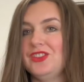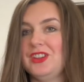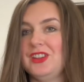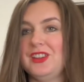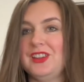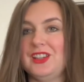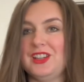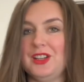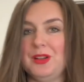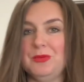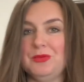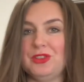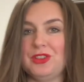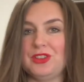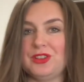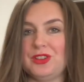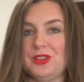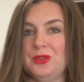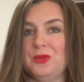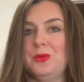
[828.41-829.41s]
I think I'm
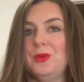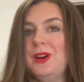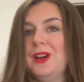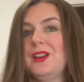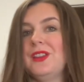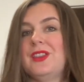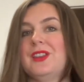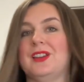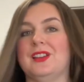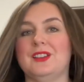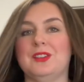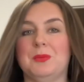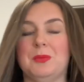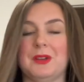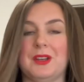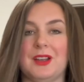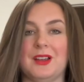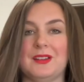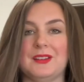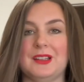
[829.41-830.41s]
just going to wear this
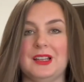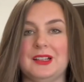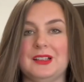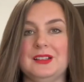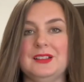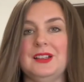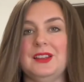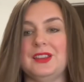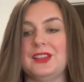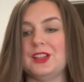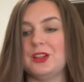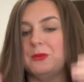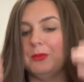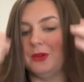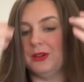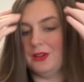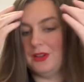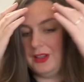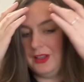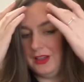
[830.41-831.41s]
because now that I think
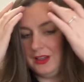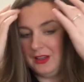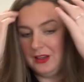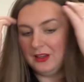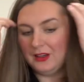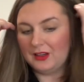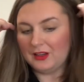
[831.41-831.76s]
about it,